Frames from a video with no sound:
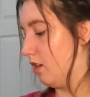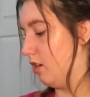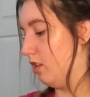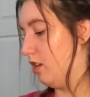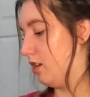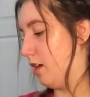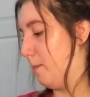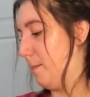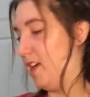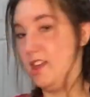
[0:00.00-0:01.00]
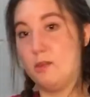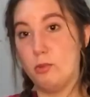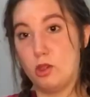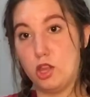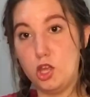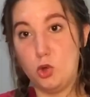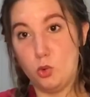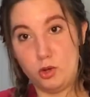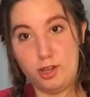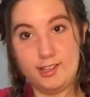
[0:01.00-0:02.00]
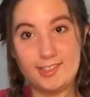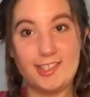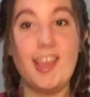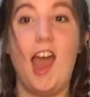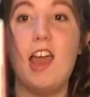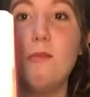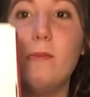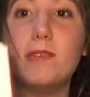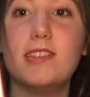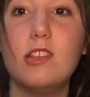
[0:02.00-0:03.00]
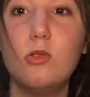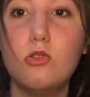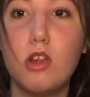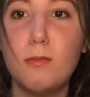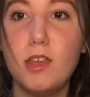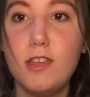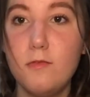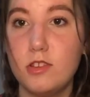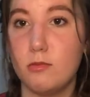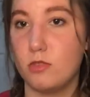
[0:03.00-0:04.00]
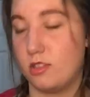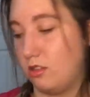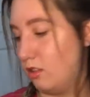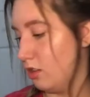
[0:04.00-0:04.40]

Oh, look, a Mickey balloon. See, I'm obsessed with drawing Mickey for some reason.